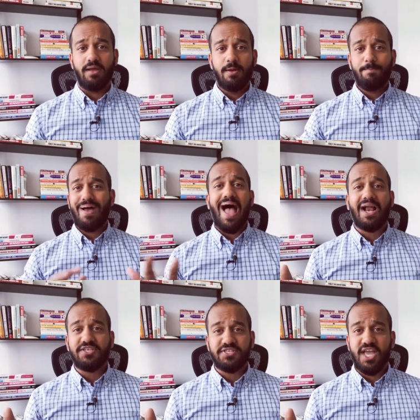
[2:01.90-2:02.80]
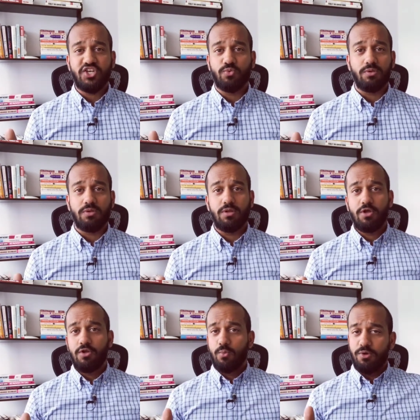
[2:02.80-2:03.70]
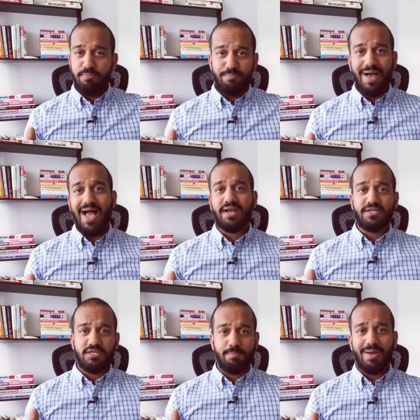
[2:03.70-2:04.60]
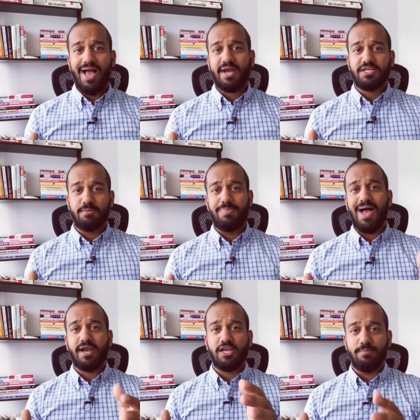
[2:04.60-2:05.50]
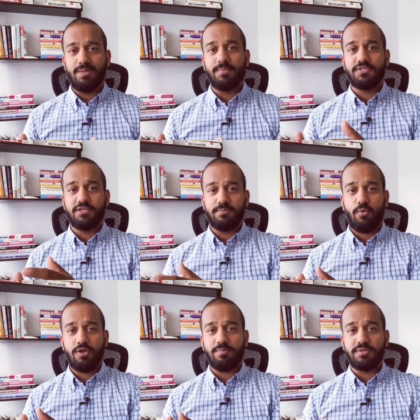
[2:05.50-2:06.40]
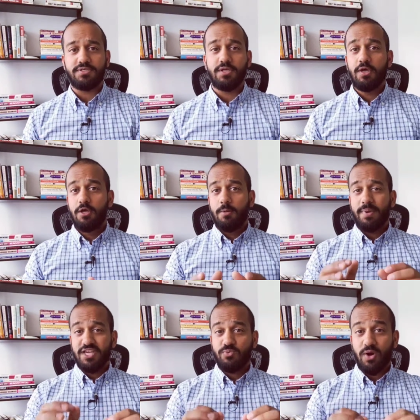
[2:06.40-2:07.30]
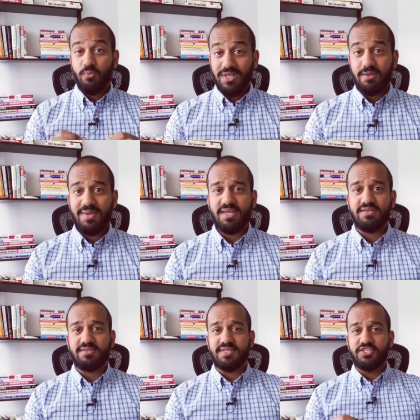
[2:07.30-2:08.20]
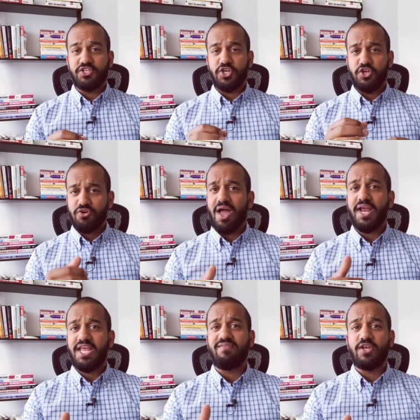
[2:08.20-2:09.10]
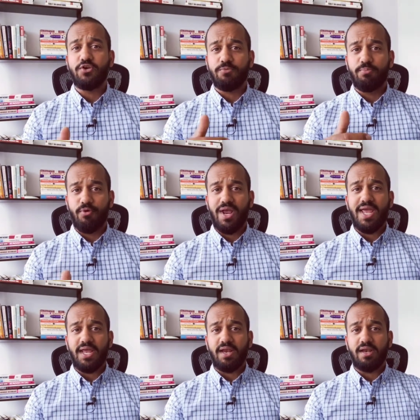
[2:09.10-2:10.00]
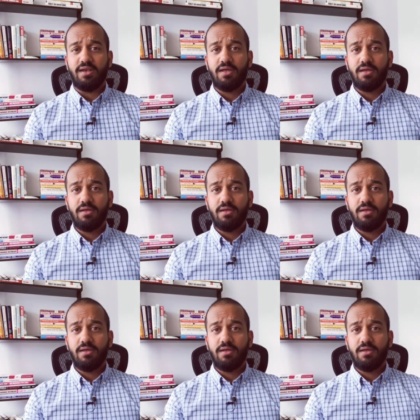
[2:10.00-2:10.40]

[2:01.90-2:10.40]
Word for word: a packed schedule with back-to-back-to-back commitments and appointments, because what it really means is you're not giving your brain